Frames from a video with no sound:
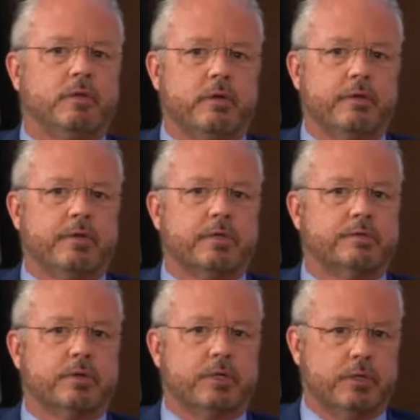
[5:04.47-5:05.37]
I think one of the
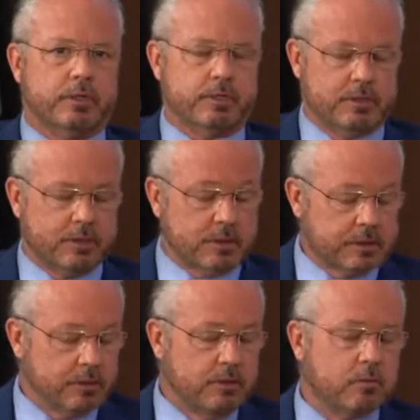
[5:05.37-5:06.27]
things we're going to
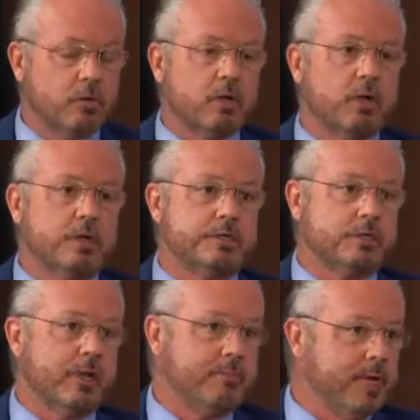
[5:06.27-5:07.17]
continue to work on
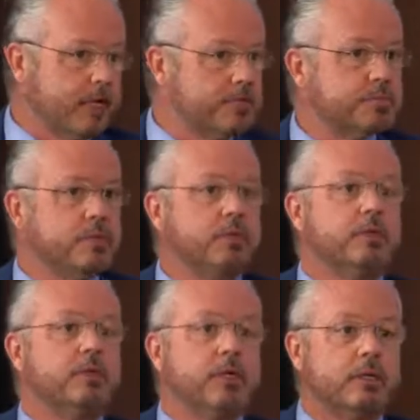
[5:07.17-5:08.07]
is line
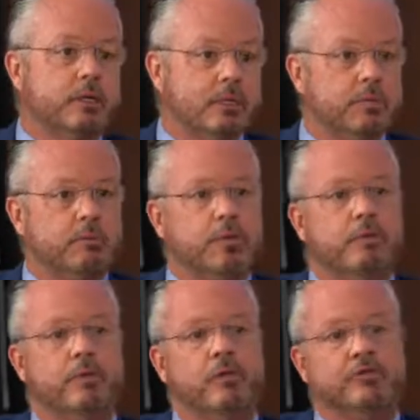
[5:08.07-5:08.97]
management and keeping
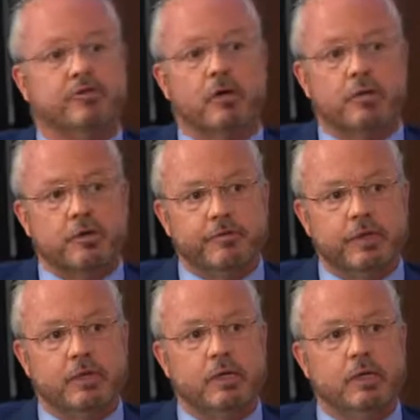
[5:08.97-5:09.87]
people in the flow
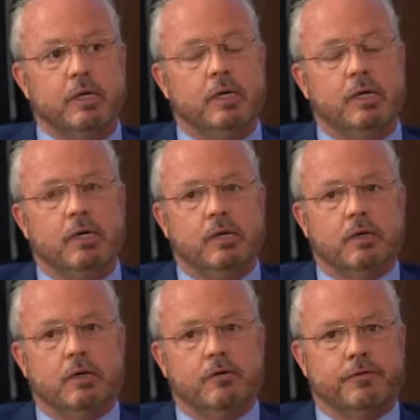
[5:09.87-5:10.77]
moving.
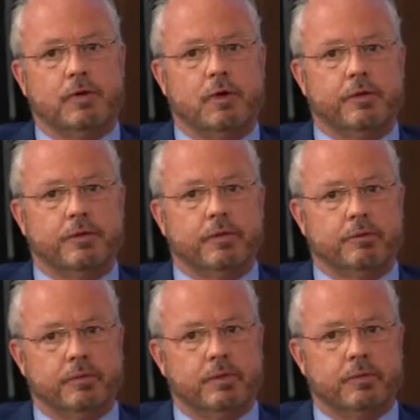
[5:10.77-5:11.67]
Overall,
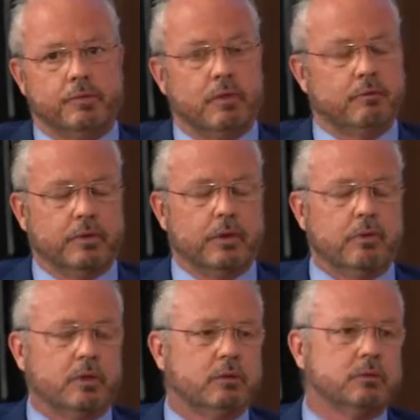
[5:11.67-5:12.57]
though, it went
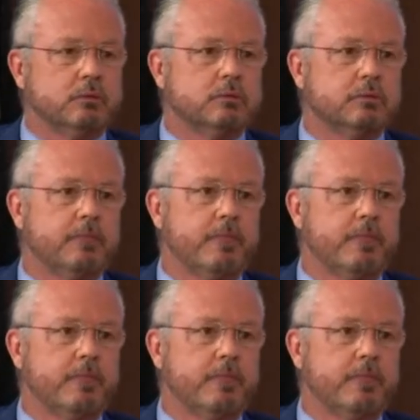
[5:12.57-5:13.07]
really well.